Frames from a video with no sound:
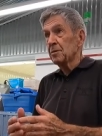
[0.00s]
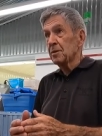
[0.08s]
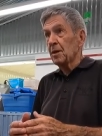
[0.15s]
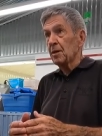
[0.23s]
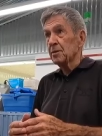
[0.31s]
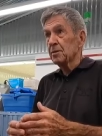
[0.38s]
Yeah.
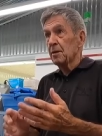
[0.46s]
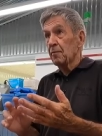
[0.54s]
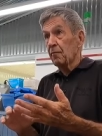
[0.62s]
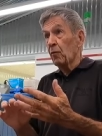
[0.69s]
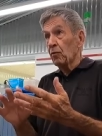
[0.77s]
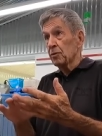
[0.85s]
Thus,
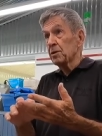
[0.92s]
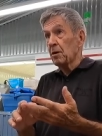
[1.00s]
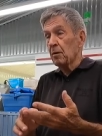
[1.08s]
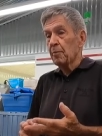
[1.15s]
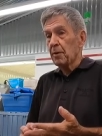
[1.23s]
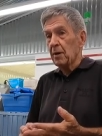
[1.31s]
Four
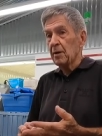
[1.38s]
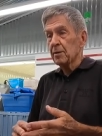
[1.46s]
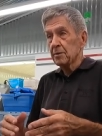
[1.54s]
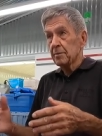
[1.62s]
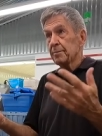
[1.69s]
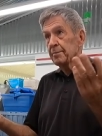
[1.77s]
Star Products.
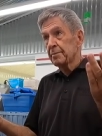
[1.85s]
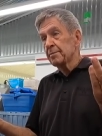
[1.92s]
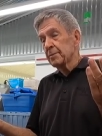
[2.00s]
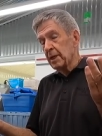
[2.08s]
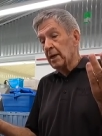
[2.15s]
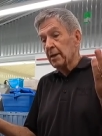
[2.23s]
I
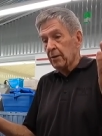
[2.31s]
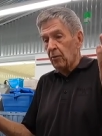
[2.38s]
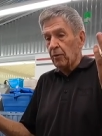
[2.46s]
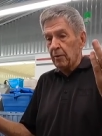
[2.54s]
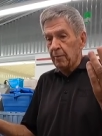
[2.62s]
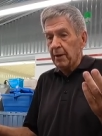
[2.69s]
see. Kind of okay.
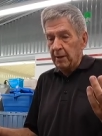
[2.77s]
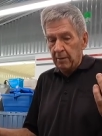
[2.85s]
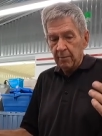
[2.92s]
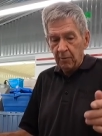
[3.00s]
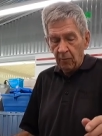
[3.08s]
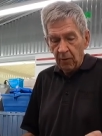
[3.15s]
corny, but it.
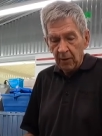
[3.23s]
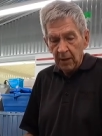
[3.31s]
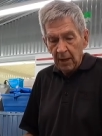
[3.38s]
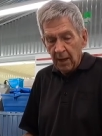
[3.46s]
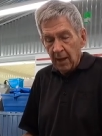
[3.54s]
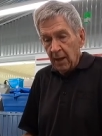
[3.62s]
Yeah, yeah.
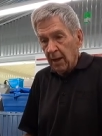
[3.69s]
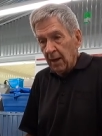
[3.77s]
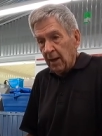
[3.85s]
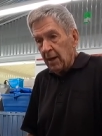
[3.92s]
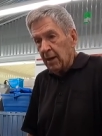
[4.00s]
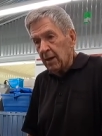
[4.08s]

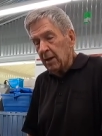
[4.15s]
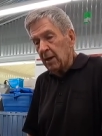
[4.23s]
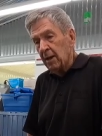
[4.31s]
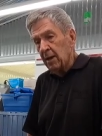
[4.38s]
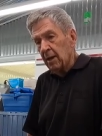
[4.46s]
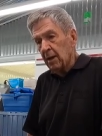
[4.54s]
And
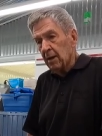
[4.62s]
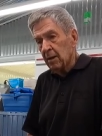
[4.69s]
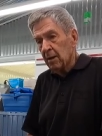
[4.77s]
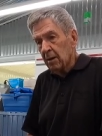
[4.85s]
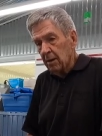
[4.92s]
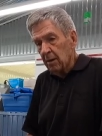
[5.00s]
and
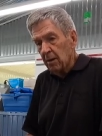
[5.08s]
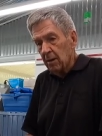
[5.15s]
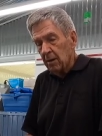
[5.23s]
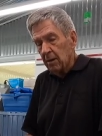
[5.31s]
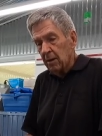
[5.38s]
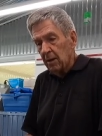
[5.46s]
then
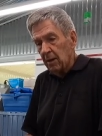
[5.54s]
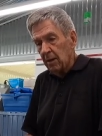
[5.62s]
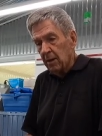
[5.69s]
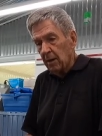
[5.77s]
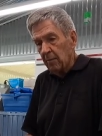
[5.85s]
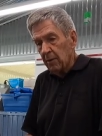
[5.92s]
the
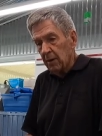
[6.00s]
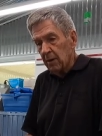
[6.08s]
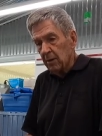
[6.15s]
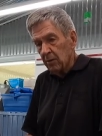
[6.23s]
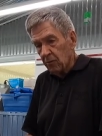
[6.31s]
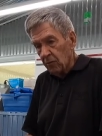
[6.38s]
company
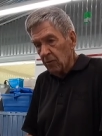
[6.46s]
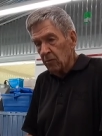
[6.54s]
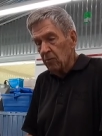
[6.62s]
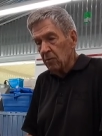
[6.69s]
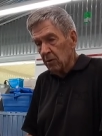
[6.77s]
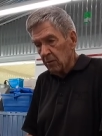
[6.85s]

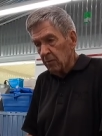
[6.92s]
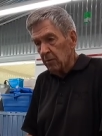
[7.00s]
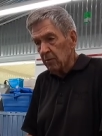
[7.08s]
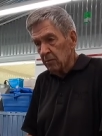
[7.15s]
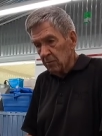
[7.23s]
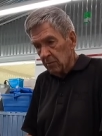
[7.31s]
grew,
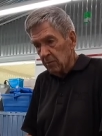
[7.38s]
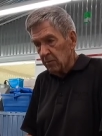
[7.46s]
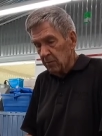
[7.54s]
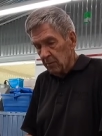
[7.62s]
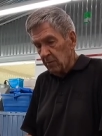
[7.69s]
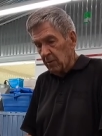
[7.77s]
grew,
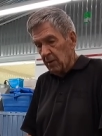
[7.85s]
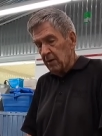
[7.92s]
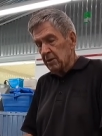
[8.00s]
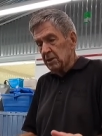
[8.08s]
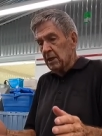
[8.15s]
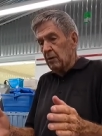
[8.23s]
grew, grew. And
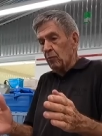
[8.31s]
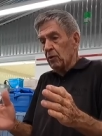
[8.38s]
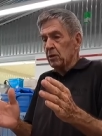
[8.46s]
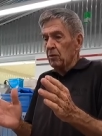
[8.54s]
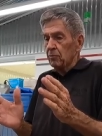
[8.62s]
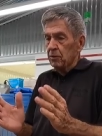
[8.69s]
each time
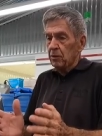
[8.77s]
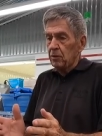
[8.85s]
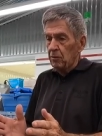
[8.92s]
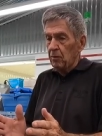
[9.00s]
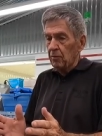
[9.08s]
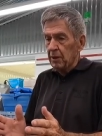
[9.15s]
we'd go to a
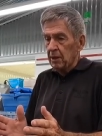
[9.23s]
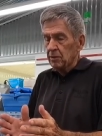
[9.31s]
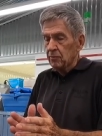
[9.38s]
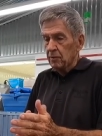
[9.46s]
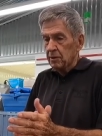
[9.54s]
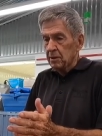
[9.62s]
new
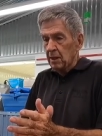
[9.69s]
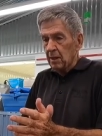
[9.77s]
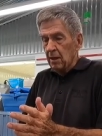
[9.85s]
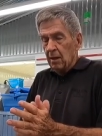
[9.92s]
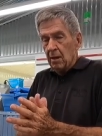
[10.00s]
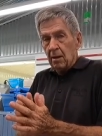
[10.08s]
location, we'd say,
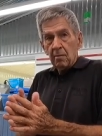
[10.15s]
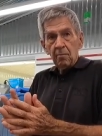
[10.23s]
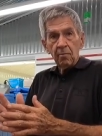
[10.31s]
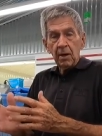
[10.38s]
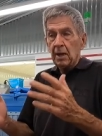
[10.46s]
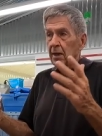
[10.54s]

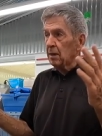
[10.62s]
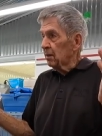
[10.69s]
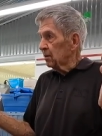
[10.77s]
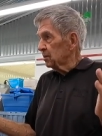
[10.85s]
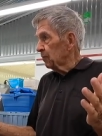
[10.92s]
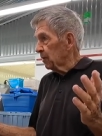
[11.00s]
man,
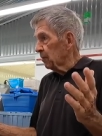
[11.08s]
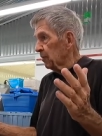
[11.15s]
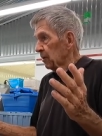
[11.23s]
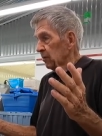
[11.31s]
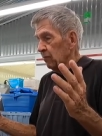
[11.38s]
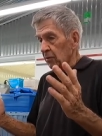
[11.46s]
it's a big
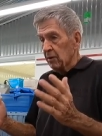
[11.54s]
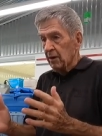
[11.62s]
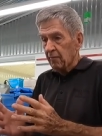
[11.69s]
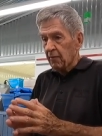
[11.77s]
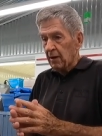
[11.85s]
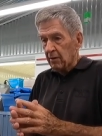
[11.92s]
building. We'll
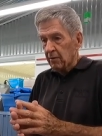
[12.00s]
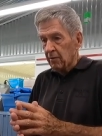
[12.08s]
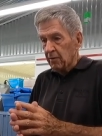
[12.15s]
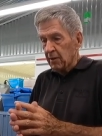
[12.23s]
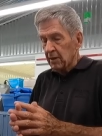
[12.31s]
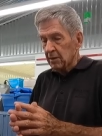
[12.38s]
never
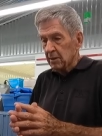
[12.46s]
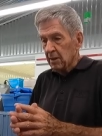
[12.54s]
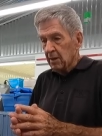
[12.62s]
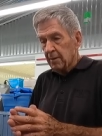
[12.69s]
outgrow this.